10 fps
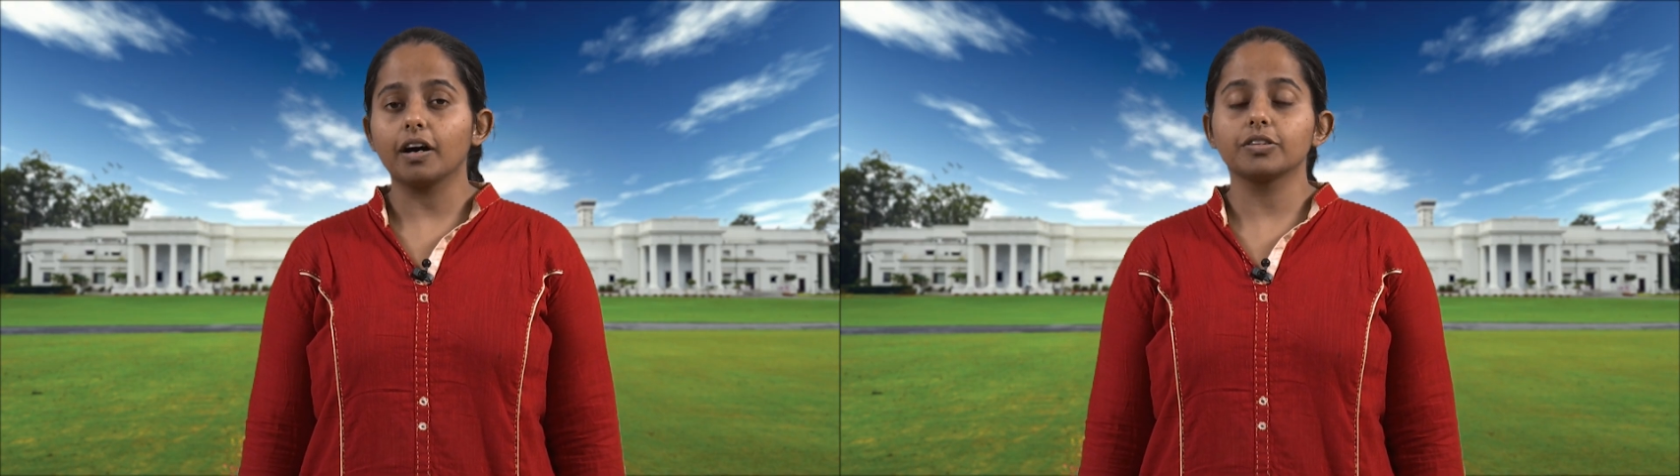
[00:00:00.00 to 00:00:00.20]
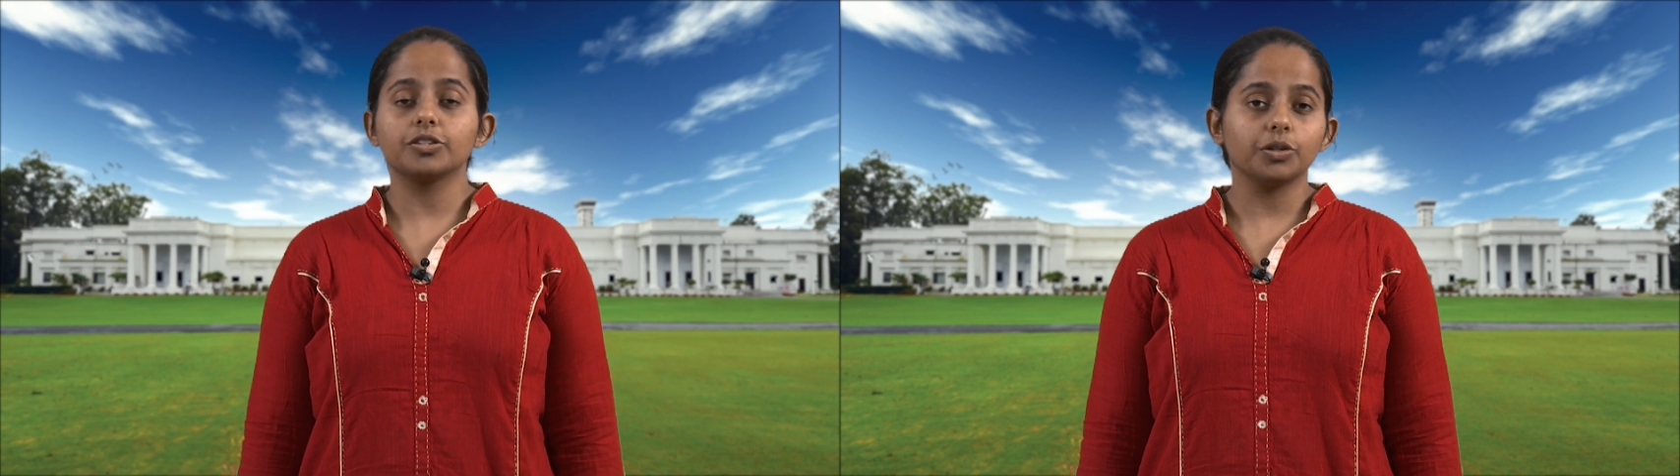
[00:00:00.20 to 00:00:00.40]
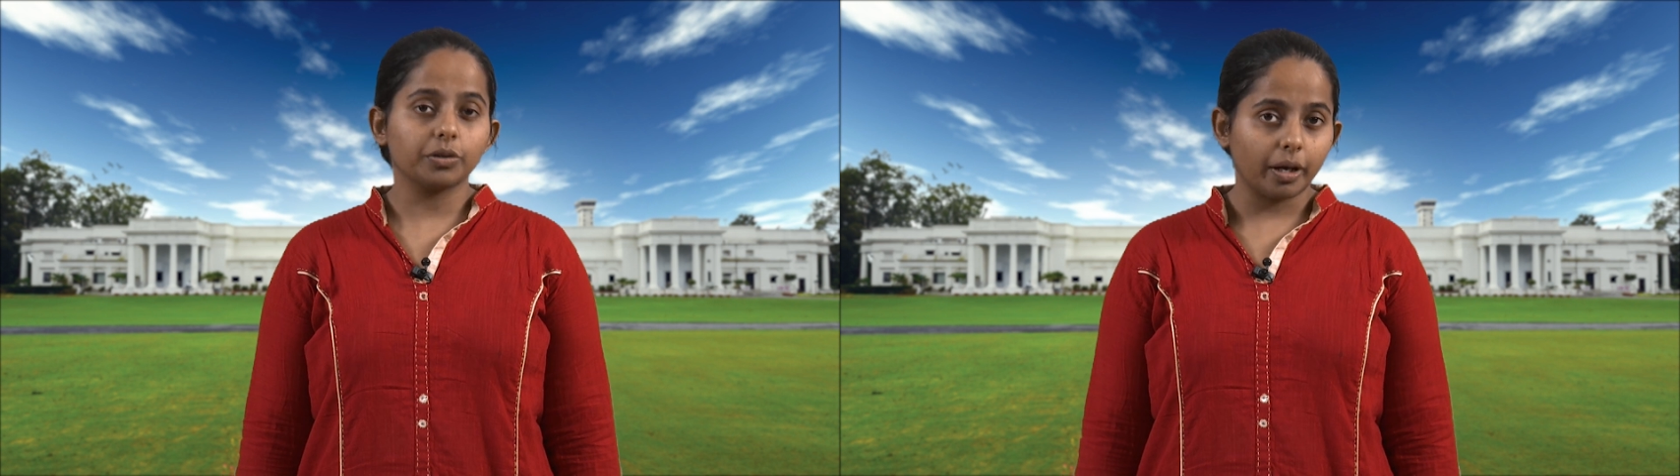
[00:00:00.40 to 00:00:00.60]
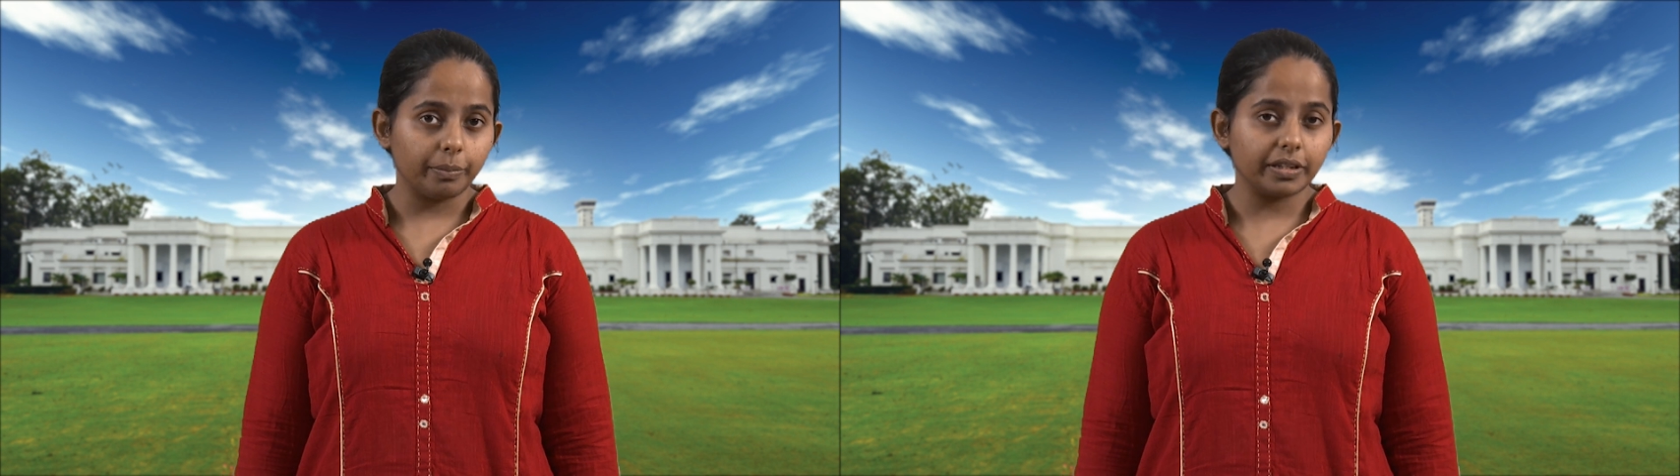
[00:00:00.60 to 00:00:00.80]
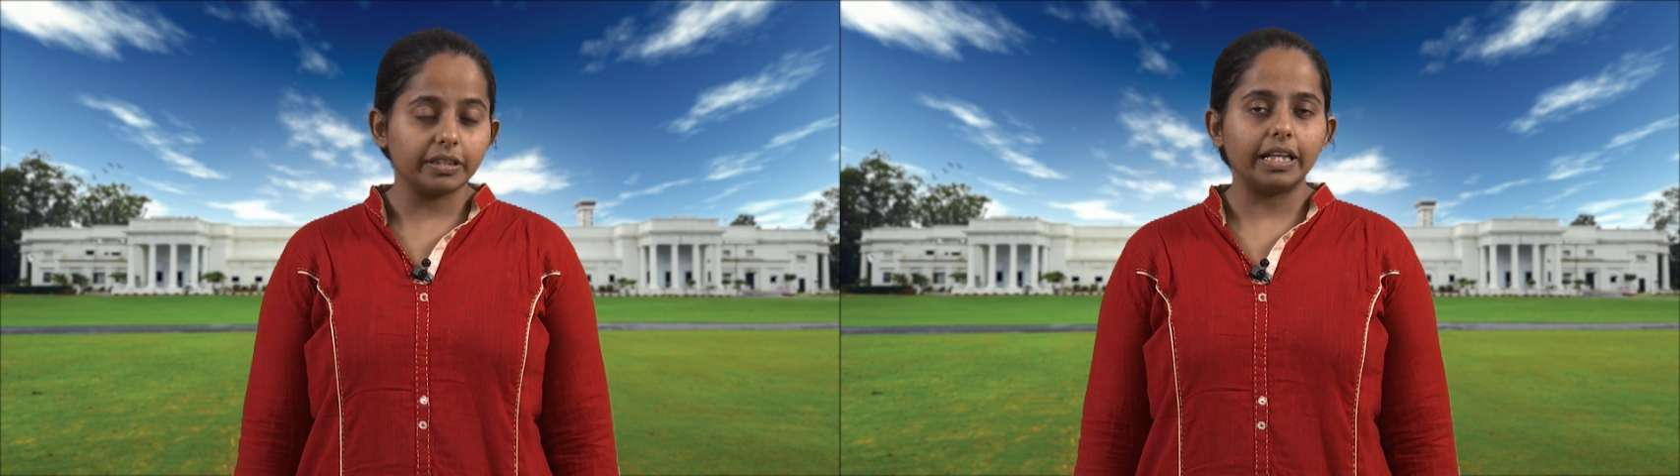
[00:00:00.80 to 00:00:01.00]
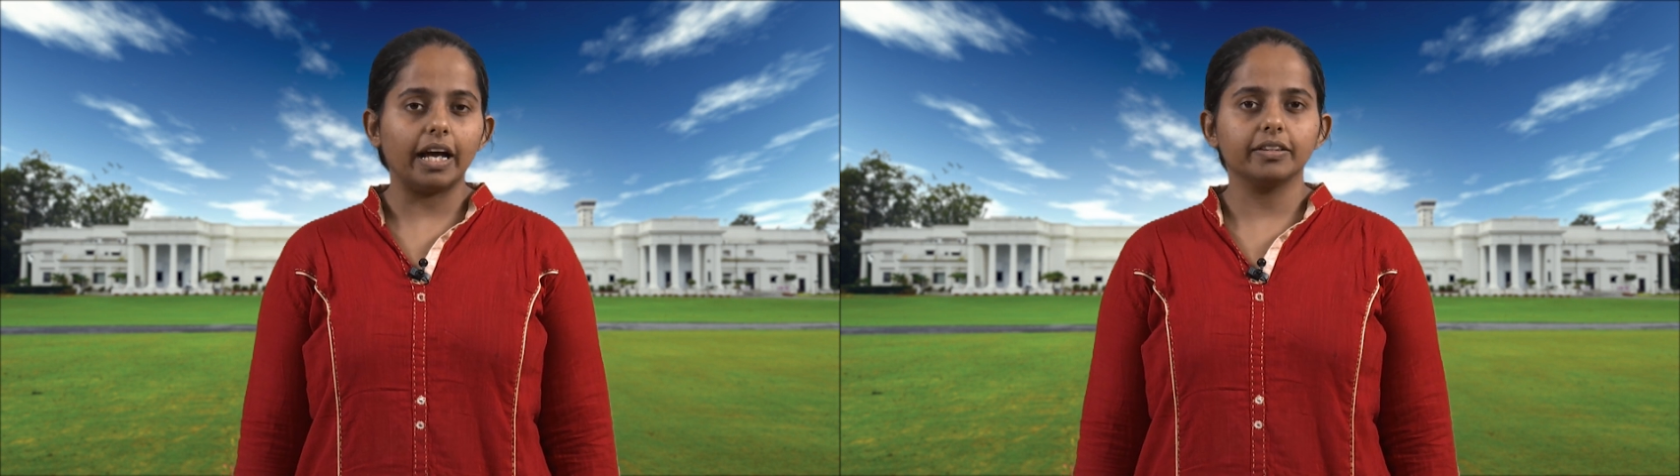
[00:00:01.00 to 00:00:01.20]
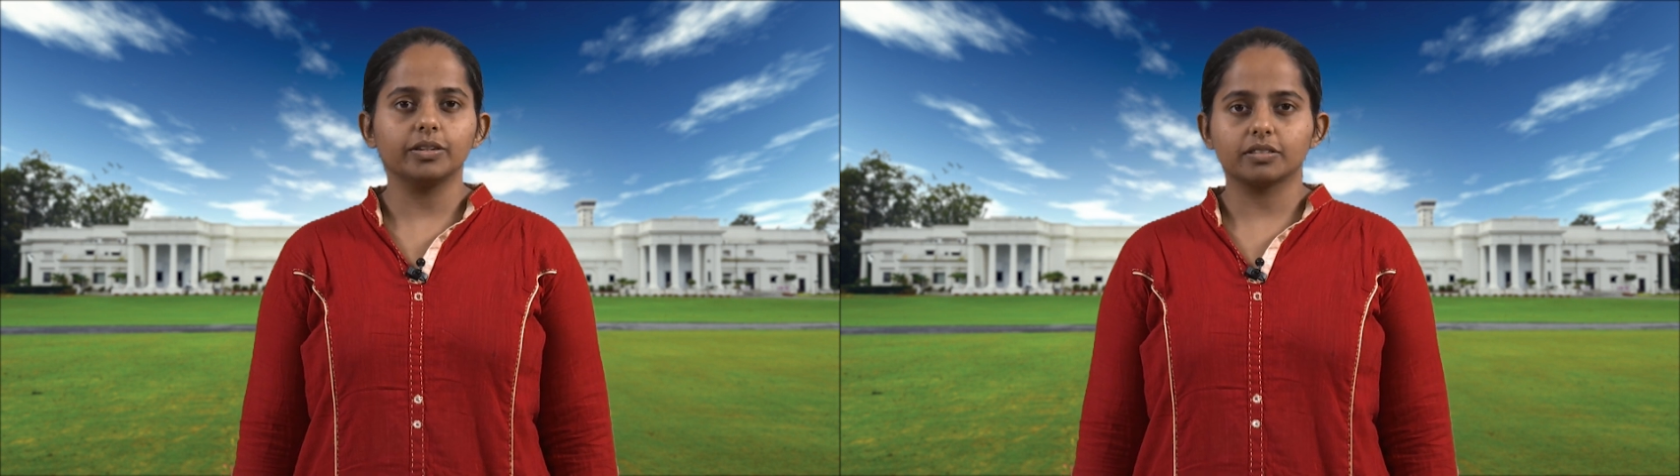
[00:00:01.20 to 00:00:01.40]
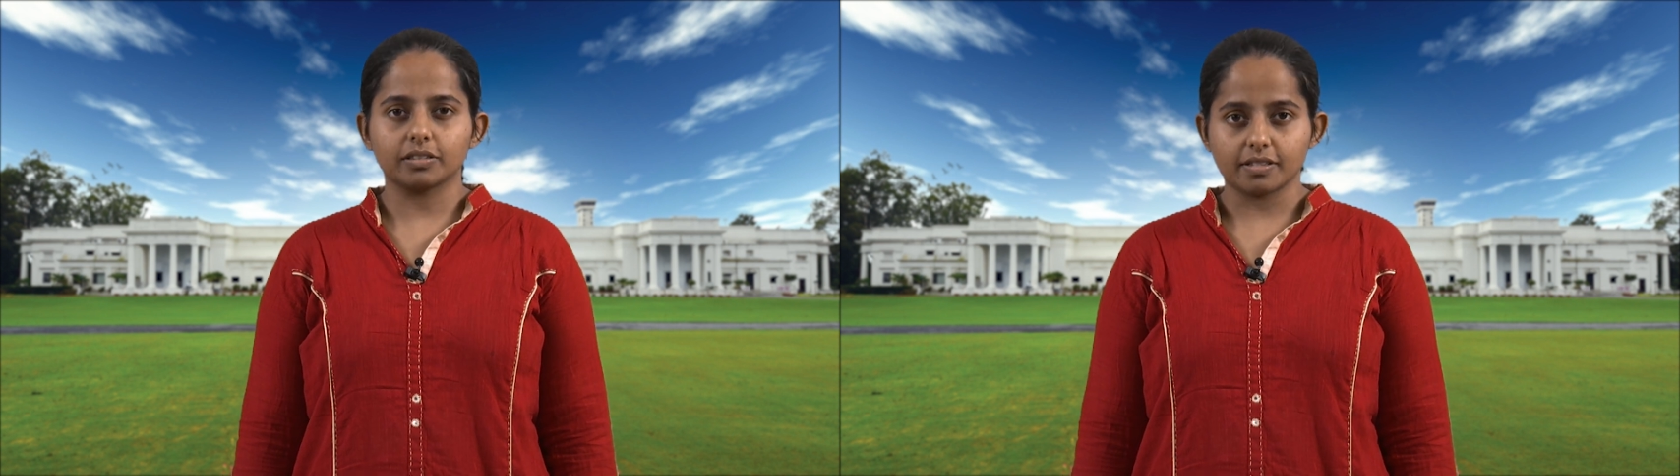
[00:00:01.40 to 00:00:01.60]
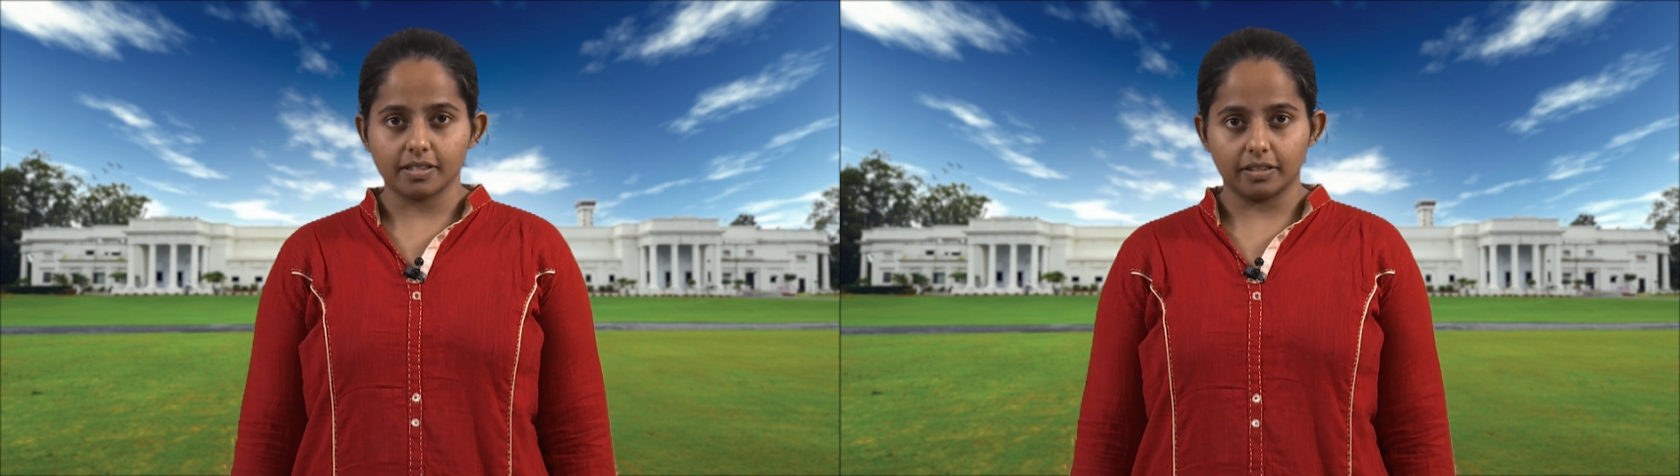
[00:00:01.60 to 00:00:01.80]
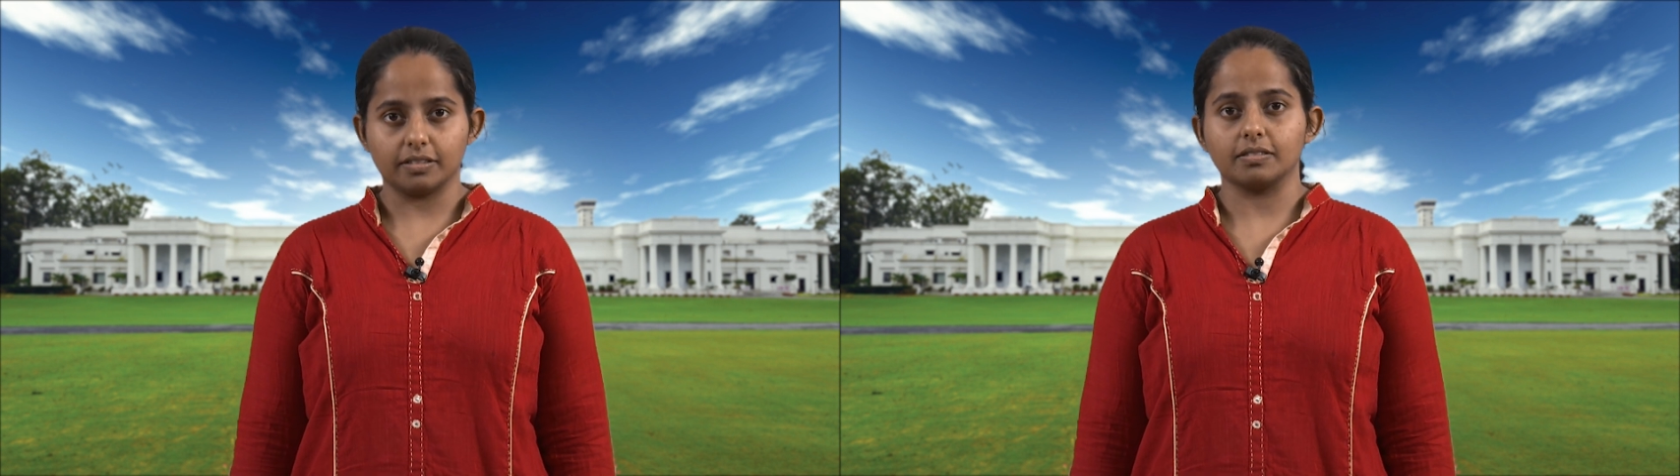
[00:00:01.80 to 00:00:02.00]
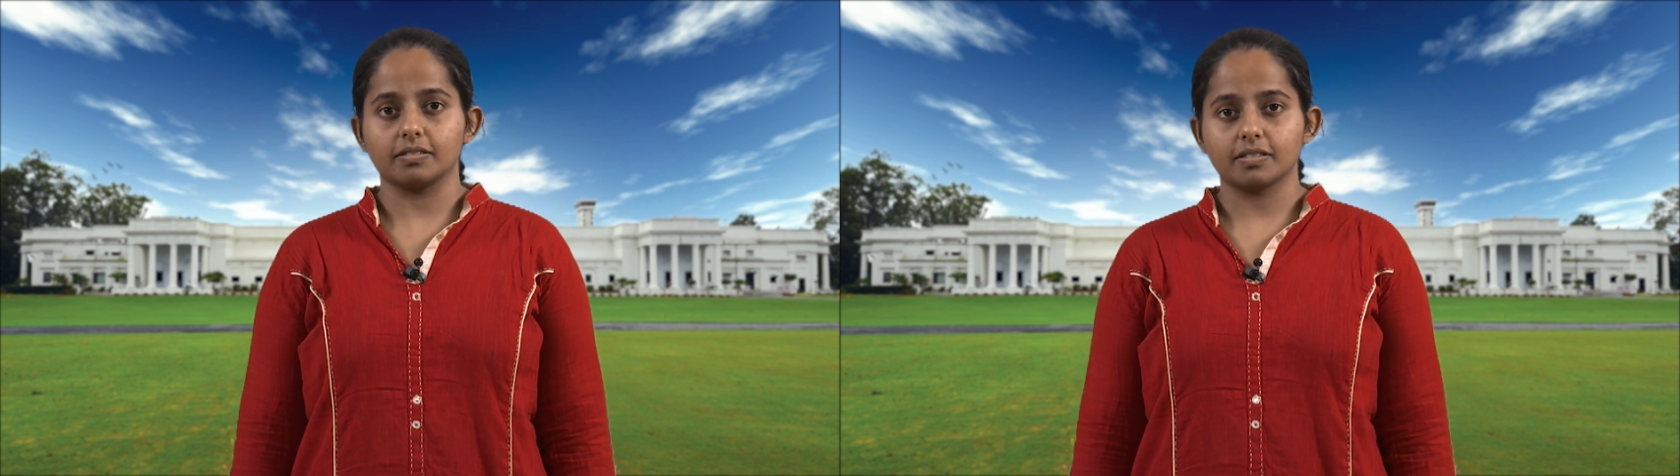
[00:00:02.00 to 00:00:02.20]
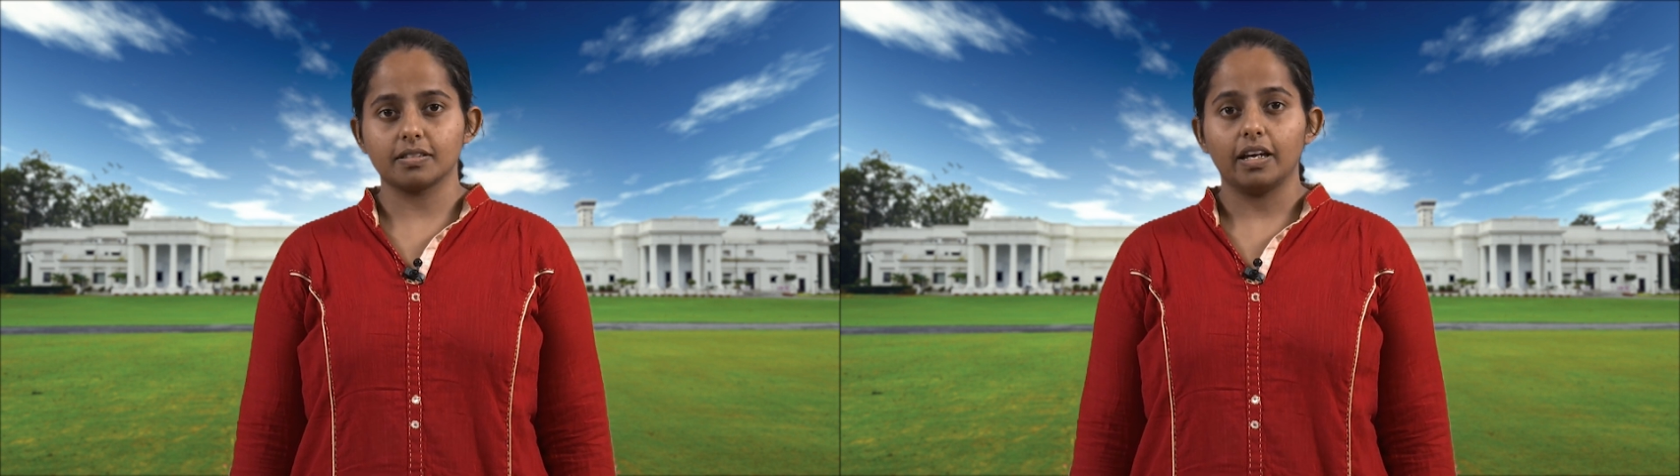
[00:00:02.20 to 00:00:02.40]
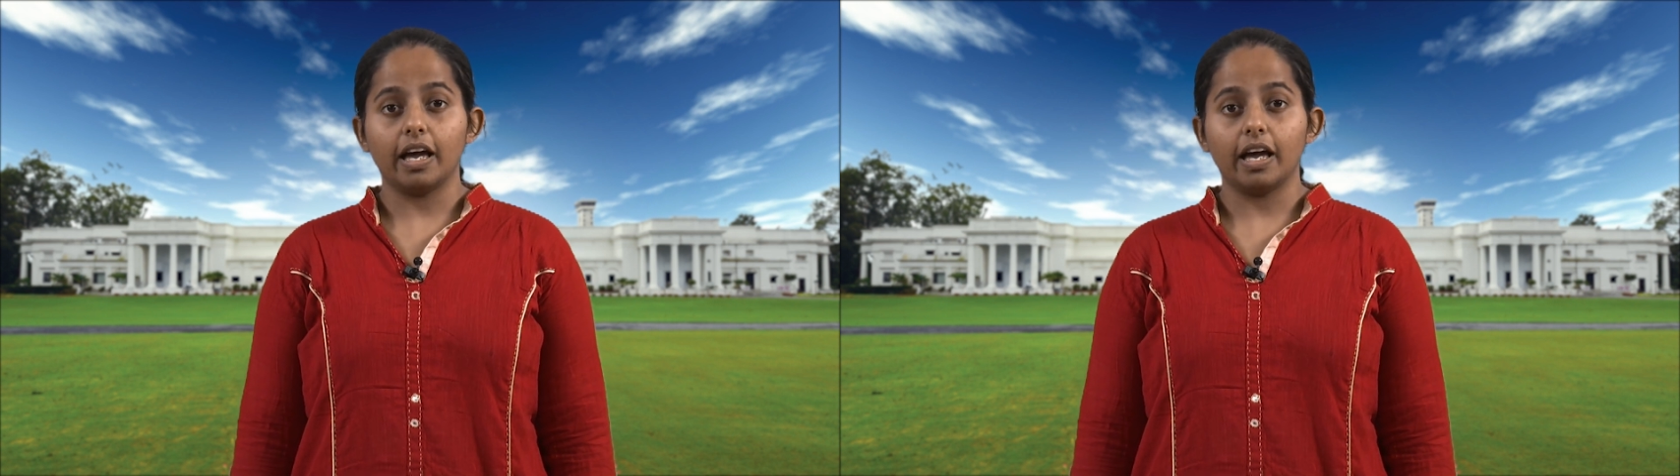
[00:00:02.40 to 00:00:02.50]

our geochemical and nutrient cycles